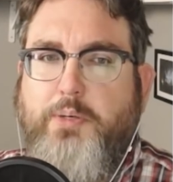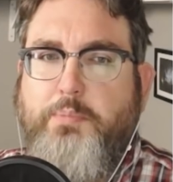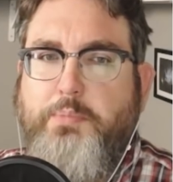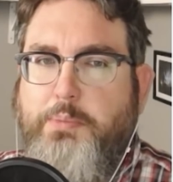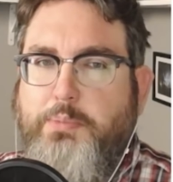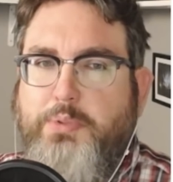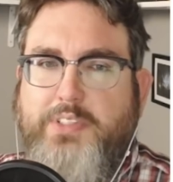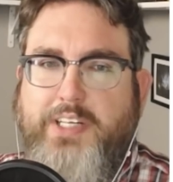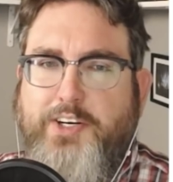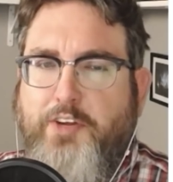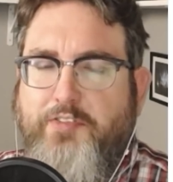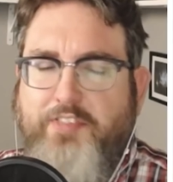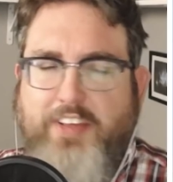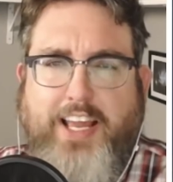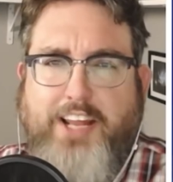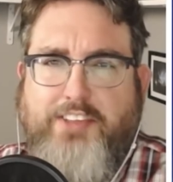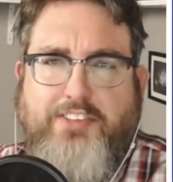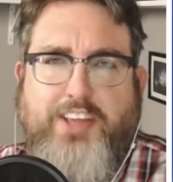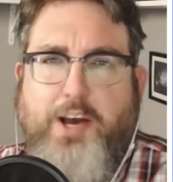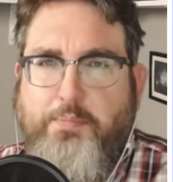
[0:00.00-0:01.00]
People, I don't
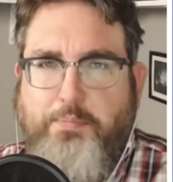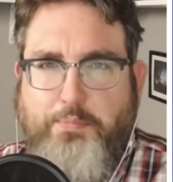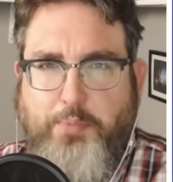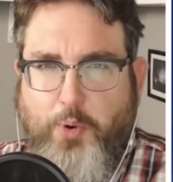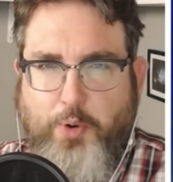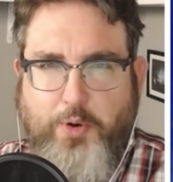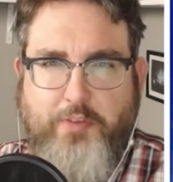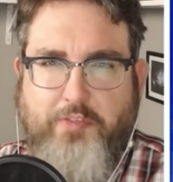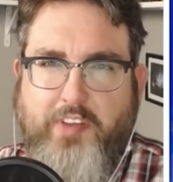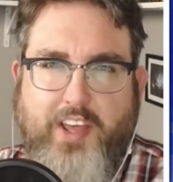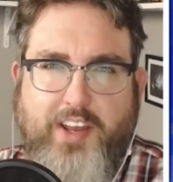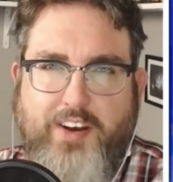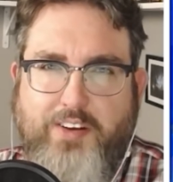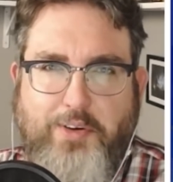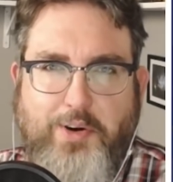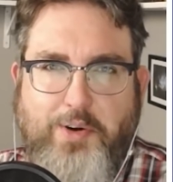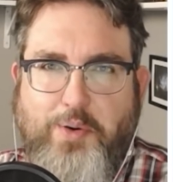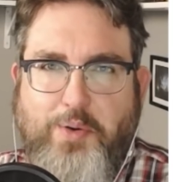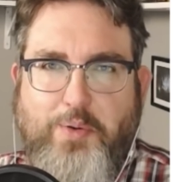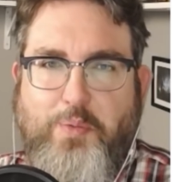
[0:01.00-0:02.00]
think, got bored of it
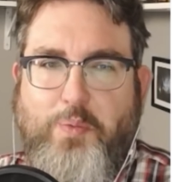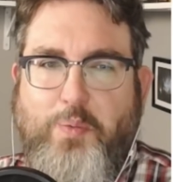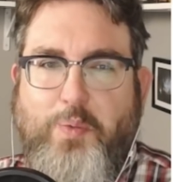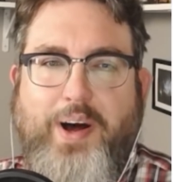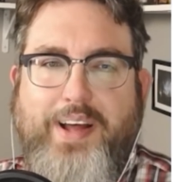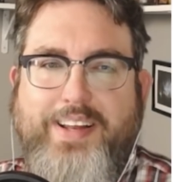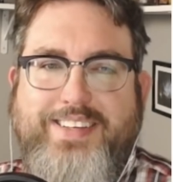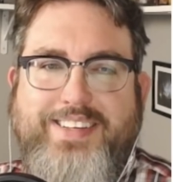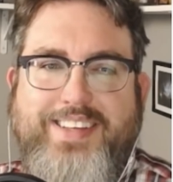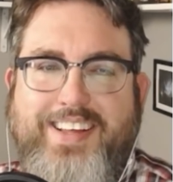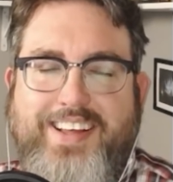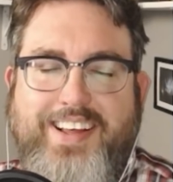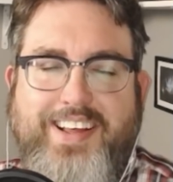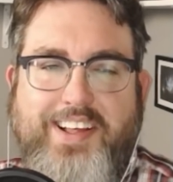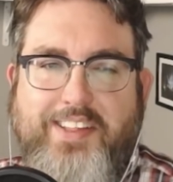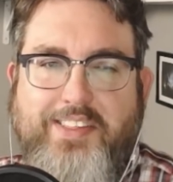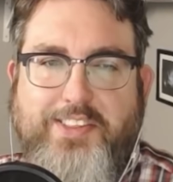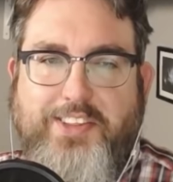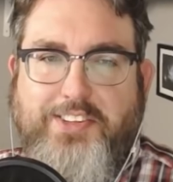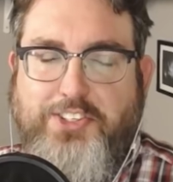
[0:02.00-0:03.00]
or what
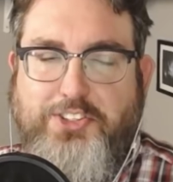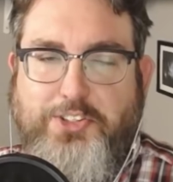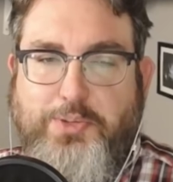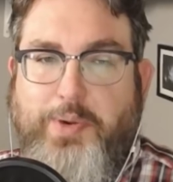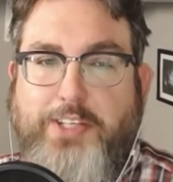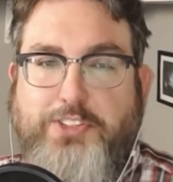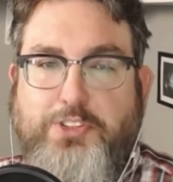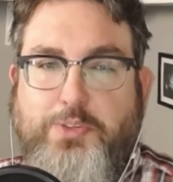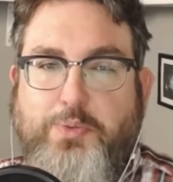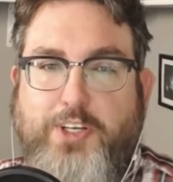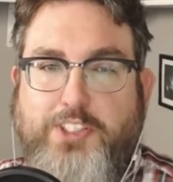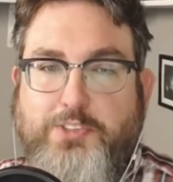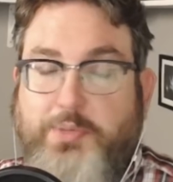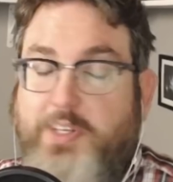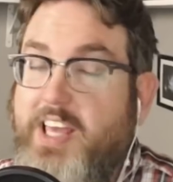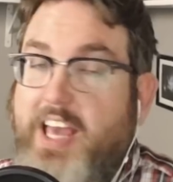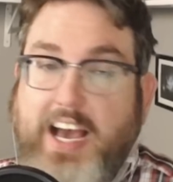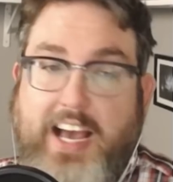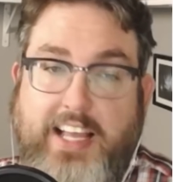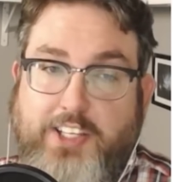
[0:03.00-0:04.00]
the situation was.
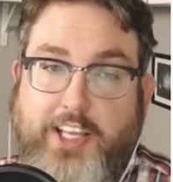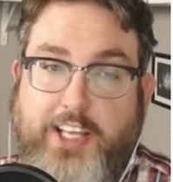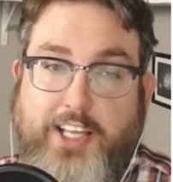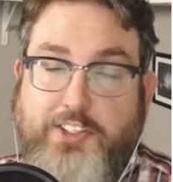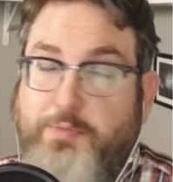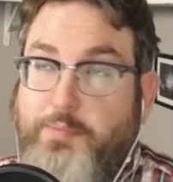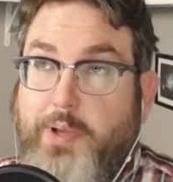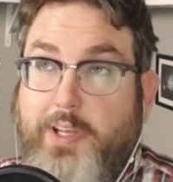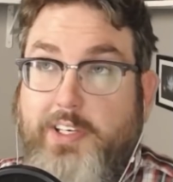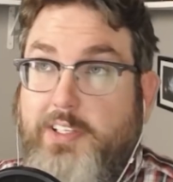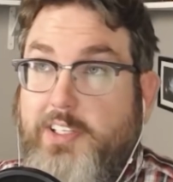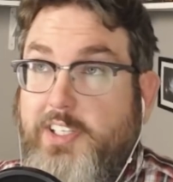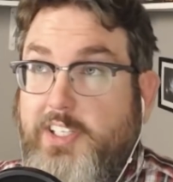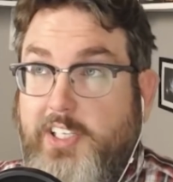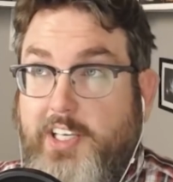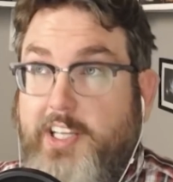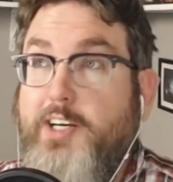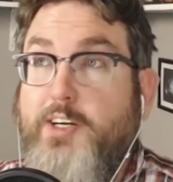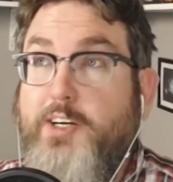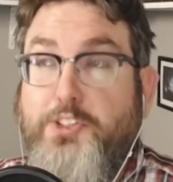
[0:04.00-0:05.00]
But yeah, it's been
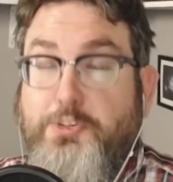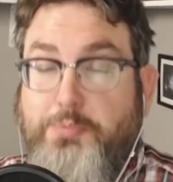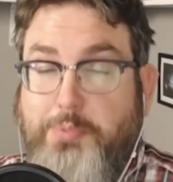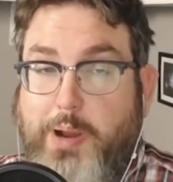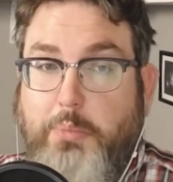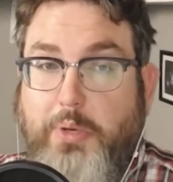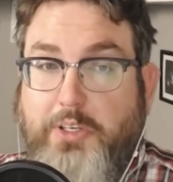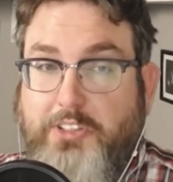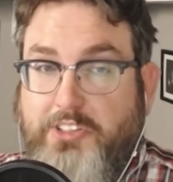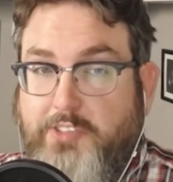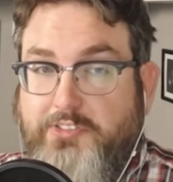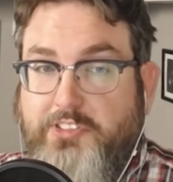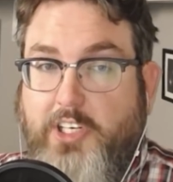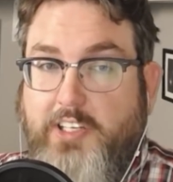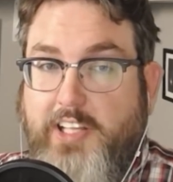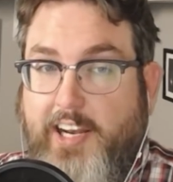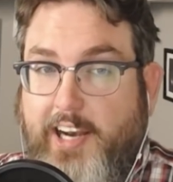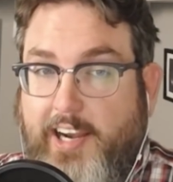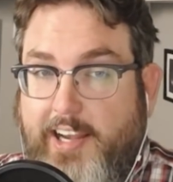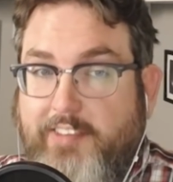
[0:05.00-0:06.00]
years probably since I've seen
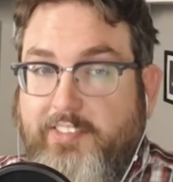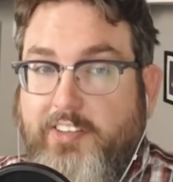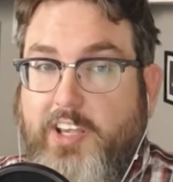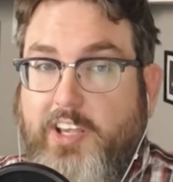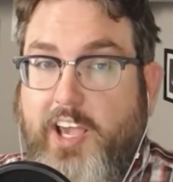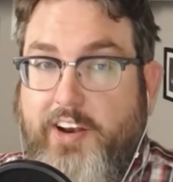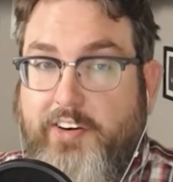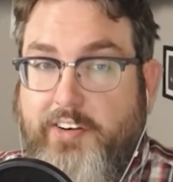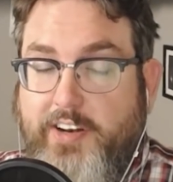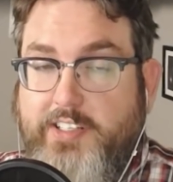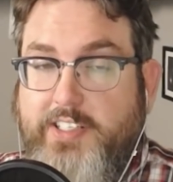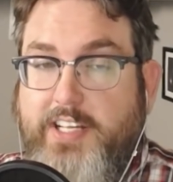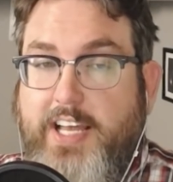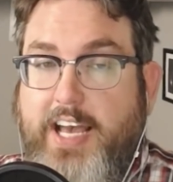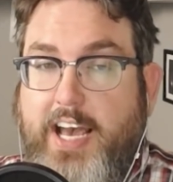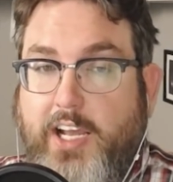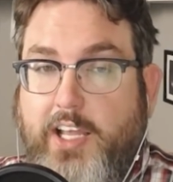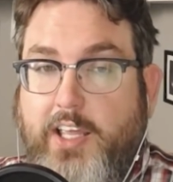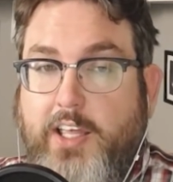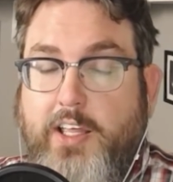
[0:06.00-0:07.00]
a Deadeye Navigator in a
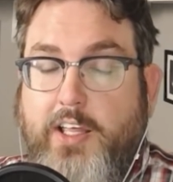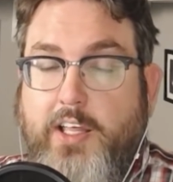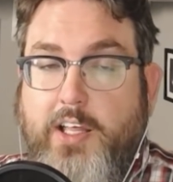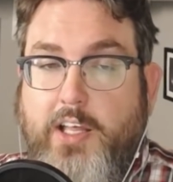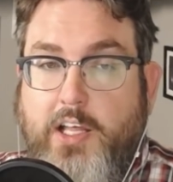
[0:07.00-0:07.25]
deck.